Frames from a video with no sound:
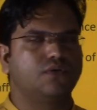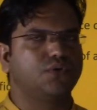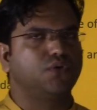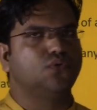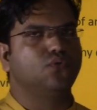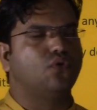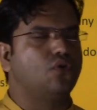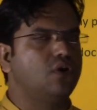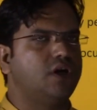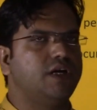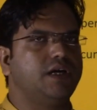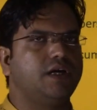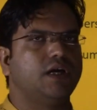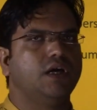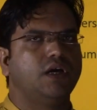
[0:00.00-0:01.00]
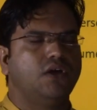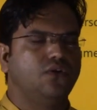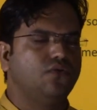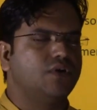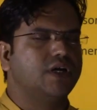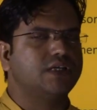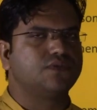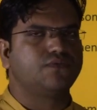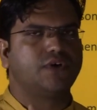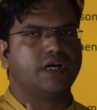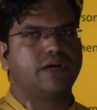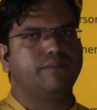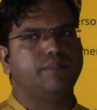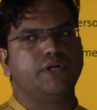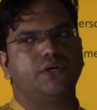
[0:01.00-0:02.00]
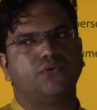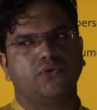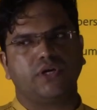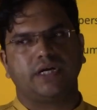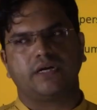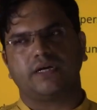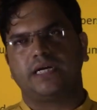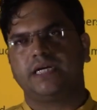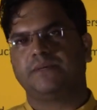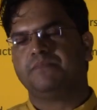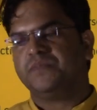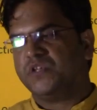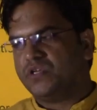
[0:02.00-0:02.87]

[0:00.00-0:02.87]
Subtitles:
you guys would have been knowing, right?